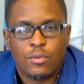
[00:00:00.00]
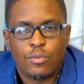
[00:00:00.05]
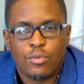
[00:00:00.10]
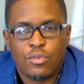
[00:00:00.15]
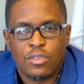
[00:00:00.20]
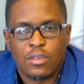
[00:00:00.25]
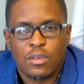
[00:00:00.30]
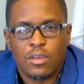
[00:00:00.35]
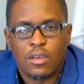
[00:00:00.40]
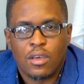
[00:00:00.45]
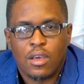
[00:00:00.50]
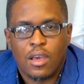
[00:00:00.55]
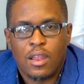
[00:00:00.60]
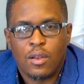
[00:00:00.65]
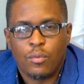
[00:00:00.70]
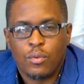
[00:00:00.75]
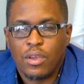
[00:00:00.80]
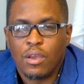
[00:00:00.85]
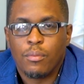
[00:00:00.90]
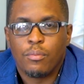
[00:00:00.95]
Lucia.
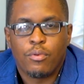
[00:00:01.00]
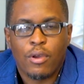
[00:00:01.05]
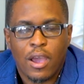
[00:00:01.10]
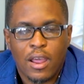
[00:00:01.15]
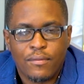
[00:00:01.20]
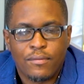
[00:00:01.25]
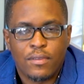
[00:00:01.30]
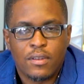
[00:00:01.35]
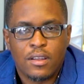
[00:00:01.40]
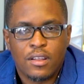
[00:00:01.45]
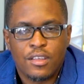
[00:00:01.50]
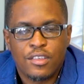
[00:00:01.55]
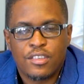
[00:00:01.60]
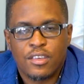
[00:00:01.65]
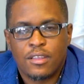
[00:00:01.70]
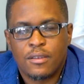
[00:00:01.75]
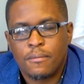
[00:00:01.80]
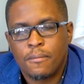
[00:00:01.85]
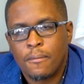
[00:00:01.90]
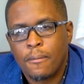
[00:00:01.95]
And we are a prideful
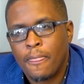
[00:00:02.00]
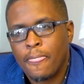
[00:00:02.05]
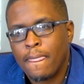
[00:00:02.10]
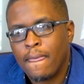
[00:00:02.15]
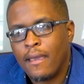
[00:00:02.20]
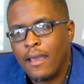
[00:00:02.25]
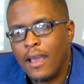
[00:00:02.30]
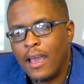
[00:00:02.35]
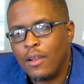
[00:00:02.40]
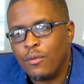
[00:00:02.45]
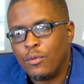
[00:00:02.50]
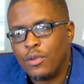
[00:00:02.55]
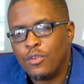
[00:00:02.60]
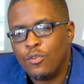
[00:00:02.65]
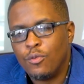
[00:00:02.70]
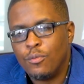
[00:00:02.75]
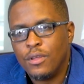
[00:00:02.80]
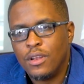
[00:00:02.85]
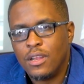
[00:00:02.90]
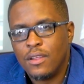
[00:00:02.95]
nation, and we
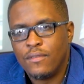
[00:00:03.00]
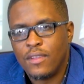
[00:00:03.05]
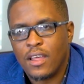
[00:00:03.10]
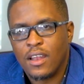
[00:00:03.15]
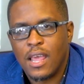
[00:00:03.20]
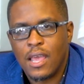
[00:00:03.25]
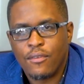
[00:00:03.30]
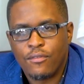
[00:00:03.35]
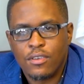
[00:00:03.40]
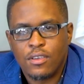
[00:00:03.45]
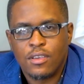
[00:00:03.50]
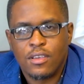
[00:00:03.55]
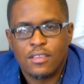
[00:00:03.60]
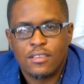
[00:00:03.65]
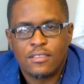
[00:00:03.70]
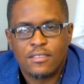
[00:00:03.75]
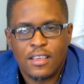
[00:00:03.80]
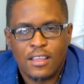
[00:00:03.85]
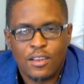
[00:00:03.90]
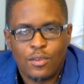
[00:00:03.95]
do believe that every
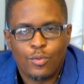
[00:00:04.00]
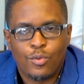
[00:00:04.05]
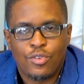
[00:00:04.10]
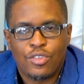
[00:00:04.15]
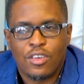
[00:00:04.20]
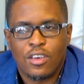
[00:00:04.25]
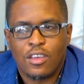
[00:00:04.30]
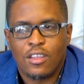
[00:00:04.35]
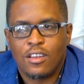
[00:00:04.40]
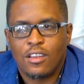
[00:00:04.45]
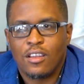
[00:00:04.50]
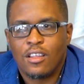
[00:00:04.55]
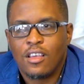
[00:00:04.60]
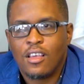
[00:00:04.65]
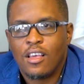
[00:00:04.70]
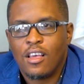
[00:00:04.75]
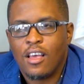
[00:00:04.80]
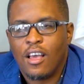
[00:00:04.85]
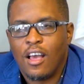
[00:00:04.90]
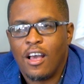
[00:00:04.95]
St. Lucian
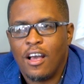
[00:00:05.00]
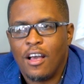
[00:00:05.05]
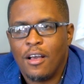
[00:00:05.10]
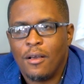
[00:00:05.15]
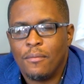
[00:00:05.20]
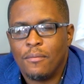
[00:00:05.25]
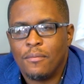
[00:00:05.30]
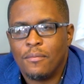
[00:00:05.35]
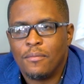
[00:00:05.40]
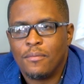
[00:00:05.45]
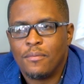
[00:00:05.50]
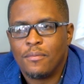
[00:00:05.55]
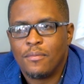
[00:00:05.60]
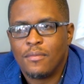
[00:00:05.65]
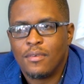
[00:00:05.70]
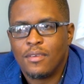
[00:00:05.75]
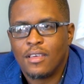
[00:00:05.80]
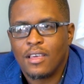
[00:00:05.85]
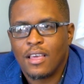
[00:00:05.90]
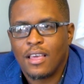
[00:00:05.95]

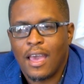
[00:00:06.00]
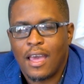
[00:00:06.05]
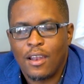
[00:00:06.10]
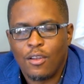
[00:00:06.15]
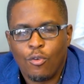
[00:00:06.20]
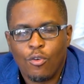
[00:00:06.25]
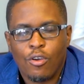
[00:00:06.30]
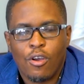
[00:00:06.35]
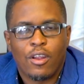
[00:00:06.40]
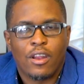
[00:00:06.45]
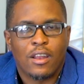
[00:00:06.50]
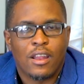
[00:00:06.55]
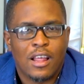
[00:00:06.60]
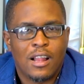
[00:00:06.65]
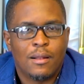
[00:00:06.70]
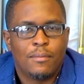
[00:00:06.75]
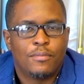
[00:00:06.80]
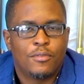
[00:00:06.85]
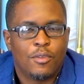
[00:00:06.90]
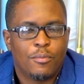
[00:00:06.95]
can go around and
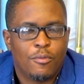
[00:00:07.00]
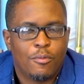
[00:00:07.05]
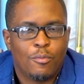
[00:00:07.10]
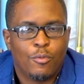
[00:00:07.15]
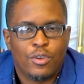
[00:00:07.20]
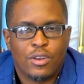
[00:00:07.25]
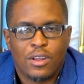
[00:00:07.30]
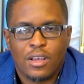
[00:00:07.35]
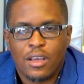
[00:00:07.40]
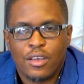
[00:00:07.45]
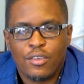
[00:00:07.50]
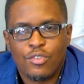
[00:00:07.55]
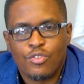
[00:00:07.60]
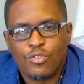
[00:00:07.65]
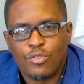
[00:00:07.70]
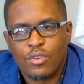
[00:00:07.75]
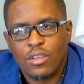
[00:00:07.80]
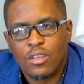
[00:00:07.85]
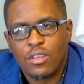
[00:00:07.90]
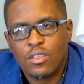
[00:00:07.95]
help to promote the
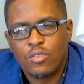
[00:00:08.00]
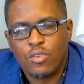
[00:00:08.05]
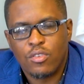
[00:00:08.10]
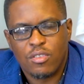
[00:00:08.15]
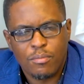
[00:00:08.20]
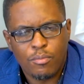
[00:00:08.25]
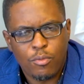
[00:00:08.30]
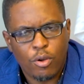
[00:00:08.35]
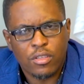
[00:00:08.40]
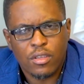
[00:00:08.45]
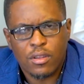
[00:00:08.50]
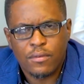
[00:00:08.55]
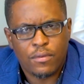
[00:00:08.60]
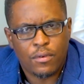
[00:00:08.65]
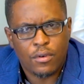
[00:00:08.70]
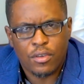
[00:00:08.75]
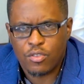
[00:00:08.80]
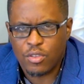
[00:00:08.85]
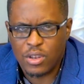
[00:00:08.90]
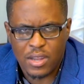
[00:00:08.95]
country. So it's important
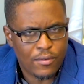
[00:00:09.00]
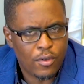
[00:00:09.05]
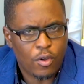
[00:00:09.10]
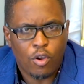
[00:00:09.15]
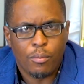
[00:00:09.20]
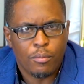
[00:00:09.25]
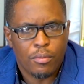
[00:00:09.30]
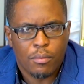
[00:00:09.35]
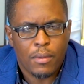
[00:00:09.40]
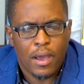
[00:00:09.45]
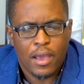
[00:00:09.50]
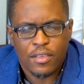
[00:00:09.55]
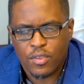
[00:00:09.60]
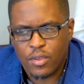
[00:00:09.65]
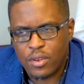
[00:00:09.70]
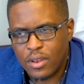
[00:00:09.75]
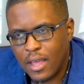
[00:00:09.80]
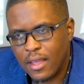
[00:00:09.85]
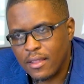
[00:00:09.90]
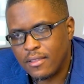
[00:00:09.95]
for us to never compromise
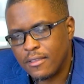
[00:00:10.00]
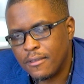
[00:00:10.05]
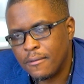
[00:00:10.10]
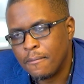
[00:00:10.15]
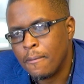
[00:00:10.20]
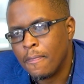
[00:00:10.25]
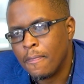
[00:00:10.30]
on that.